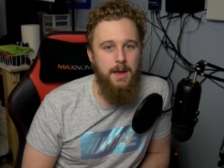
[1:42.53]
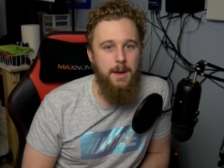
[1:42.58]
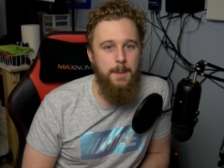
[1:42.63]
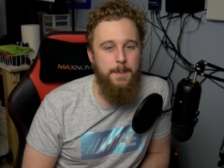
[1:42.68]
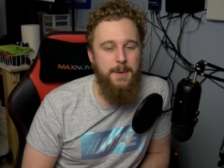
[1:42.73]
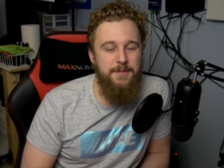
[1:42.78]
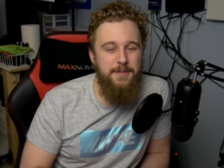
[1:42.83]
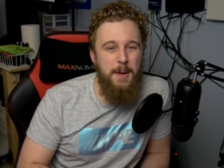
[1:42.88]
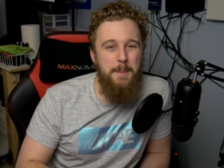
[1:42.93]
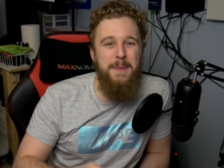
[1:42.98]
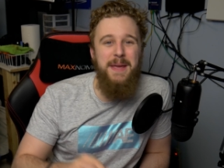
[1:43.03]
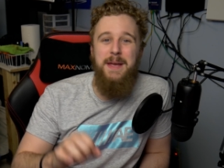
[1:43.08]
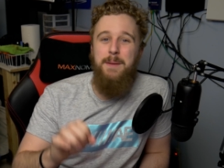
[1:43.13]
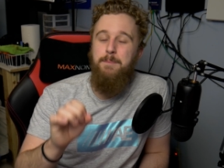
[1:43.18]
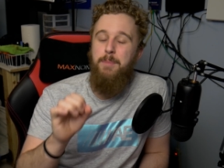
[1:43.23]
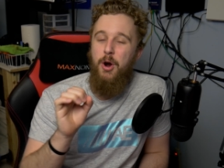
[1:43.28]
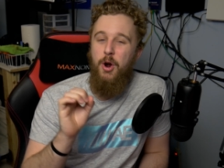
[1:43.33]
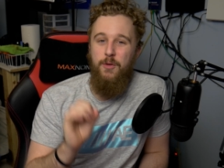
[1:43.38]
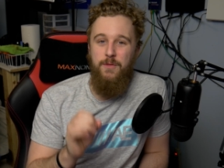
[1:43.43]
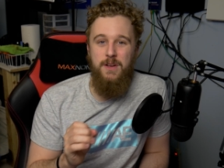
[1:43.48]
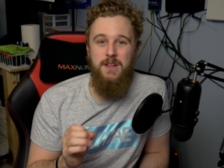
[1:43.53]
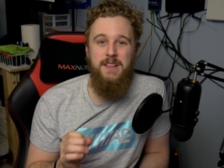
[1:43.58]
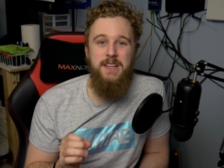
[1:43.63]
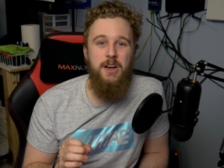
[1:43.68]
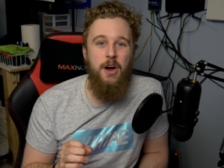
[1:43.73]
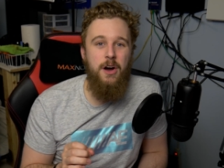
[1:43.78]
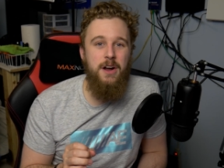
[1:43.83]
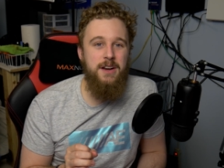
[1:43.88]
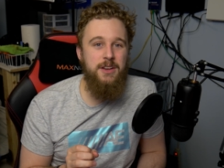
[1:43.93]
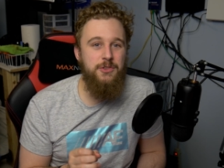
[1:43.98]
But if I'm being
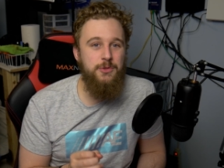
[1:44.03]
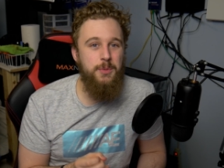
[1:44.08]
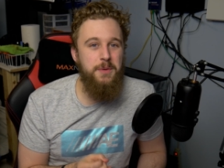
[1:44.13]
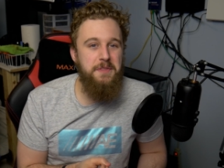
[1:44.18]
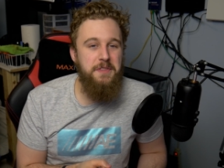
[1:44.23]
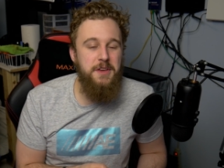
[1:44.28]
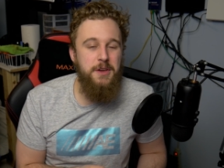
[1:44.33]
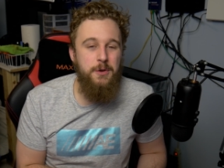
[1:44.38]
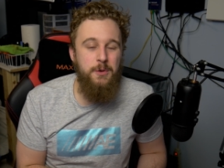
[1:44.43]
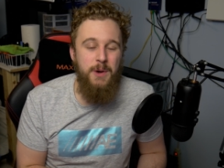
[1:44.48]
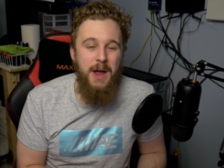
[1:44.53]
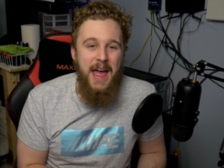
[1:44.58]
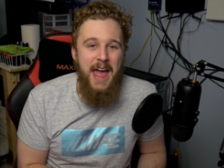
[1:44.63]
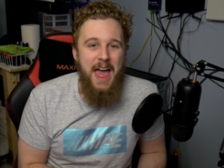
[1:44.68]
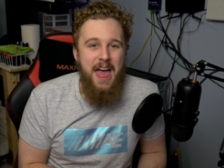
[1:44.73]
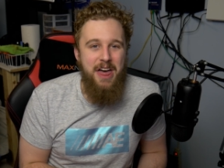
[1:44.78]
perfectly honest with you,